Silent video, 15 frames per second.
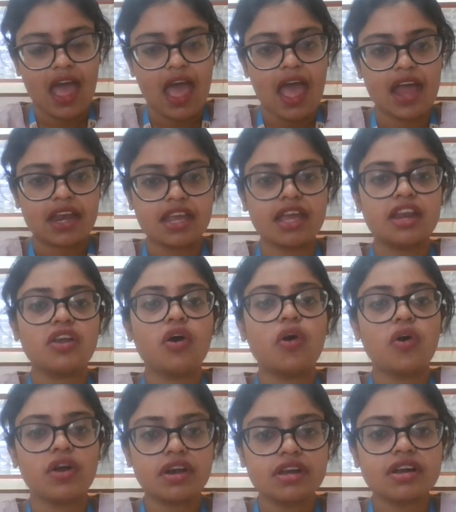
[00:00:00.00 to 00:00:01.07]
and in
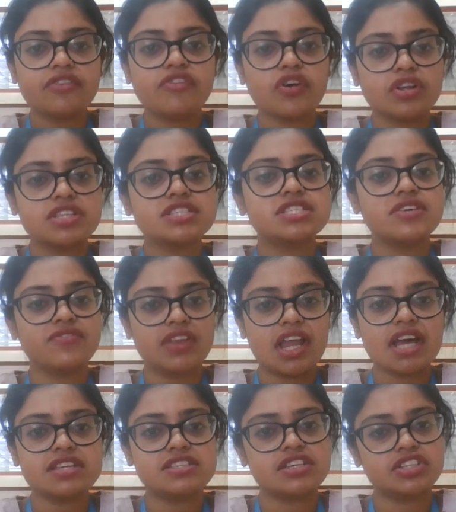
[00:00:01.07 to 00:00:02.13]
order for the
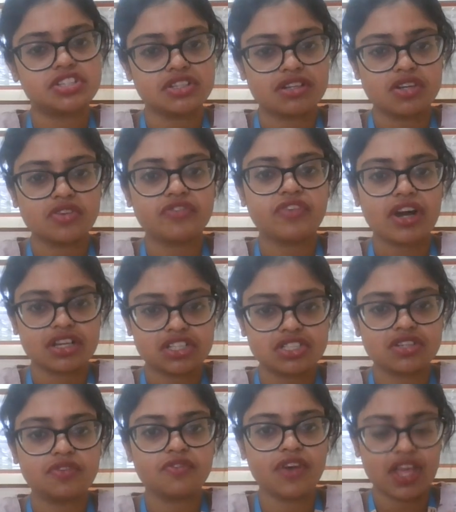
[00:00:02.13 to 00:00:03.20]
civilization to function
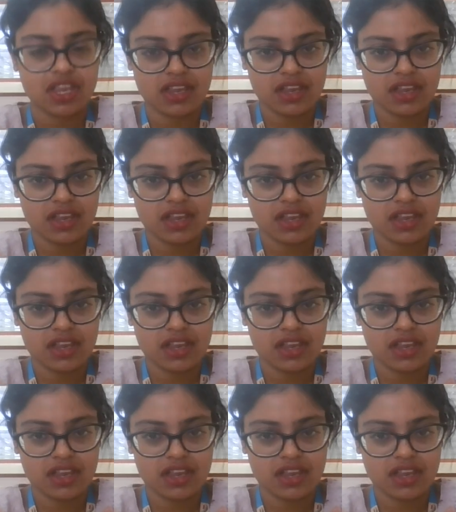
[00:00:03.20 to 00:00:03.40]
well,